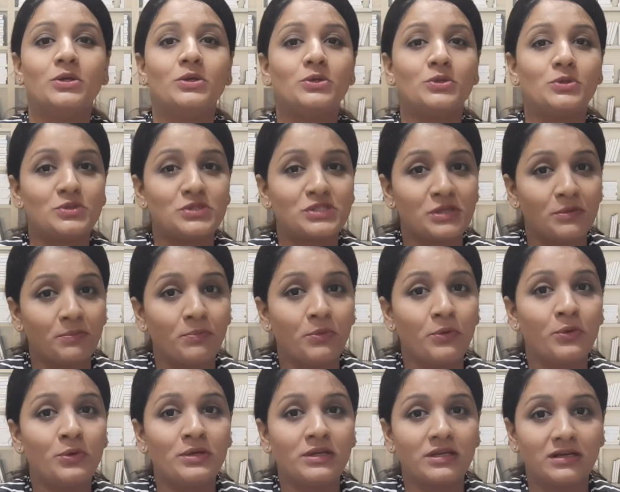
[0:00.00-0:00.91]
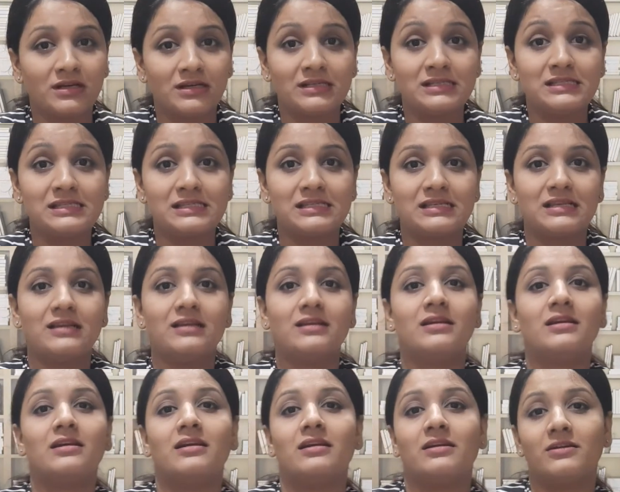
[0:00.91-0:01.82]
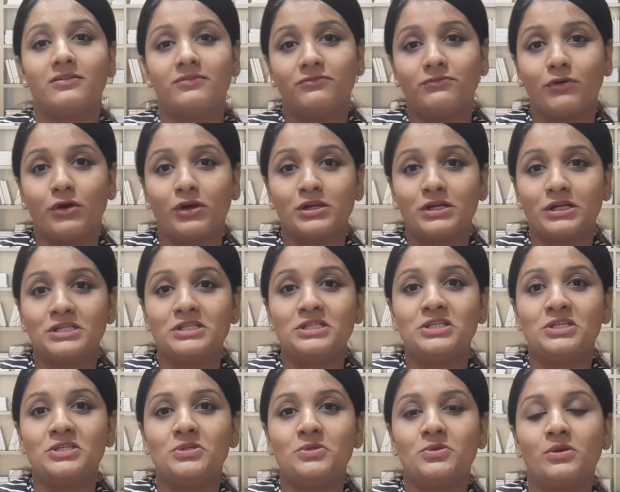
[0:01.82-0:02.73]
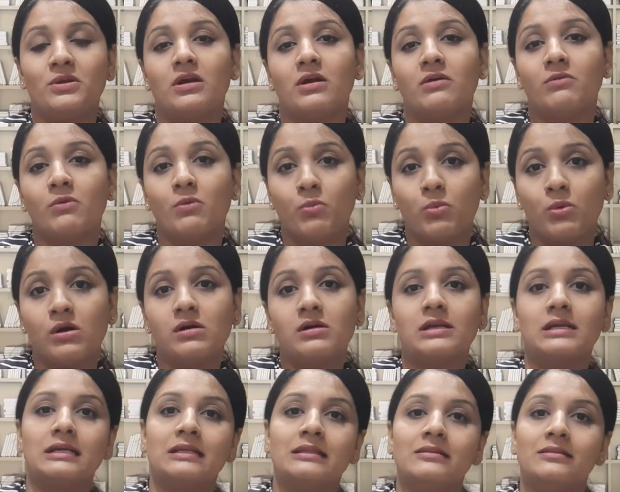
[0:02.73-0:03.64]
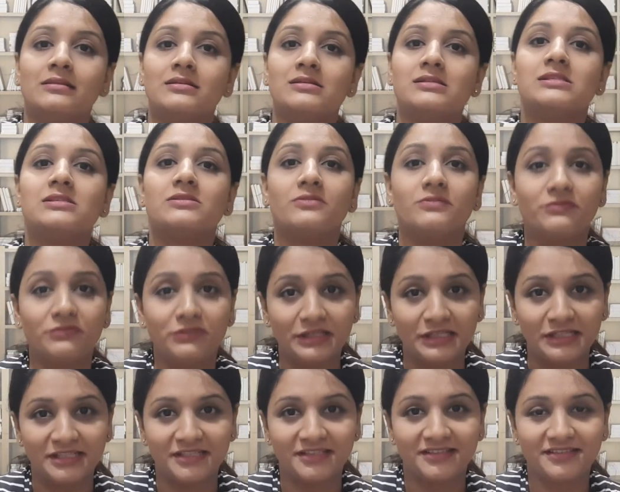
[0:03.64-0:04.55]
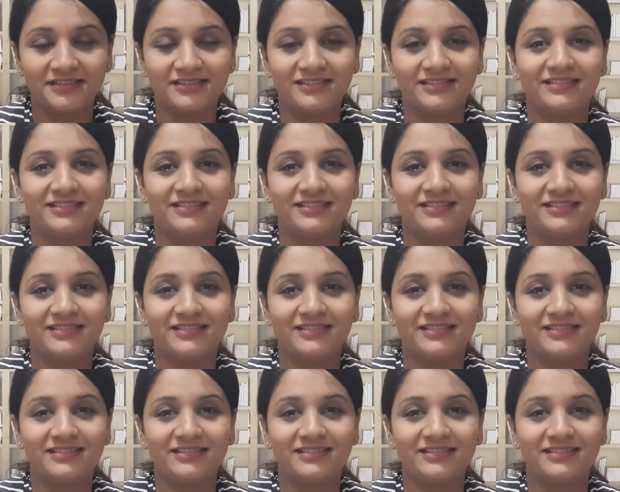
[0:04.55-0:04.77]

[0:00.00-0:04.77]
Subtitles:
to support us for continuing our work in this field.